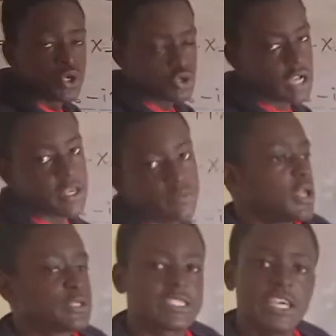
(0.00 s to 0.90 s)
So that,
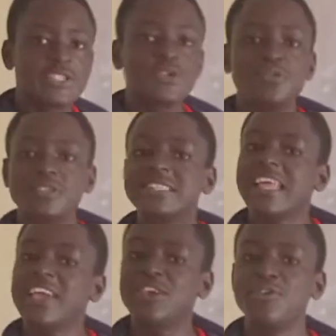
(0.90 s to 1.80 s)
stay tuned.
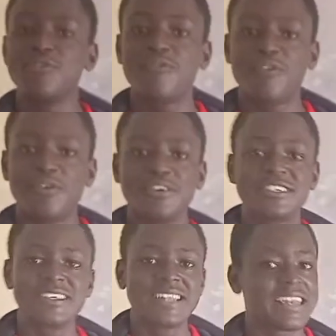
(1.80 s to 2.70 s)
Thank you for
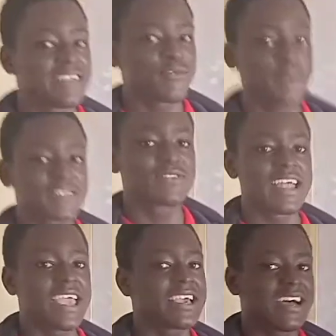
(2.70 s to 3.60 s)
watching. Remember to
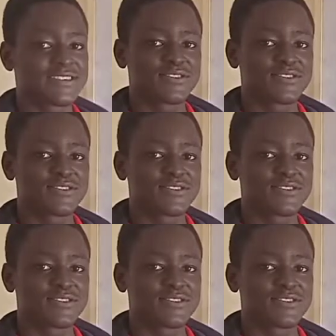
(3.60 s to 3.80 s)
like